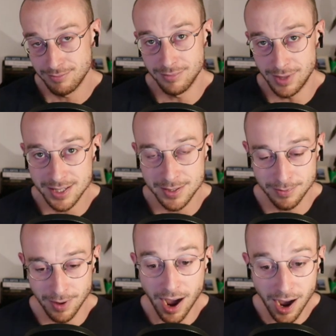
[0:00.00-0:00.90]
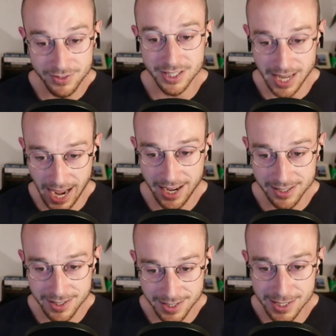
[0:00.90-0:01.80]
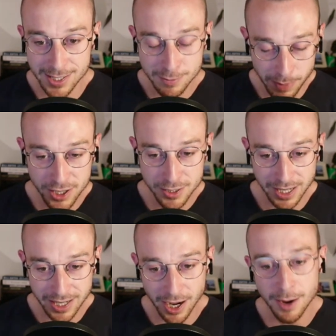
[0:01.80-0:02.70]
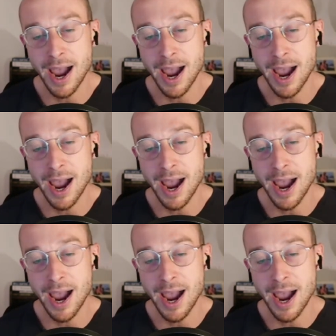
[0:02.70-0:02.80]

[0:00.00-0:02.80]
That's after tax, that's his disposable income,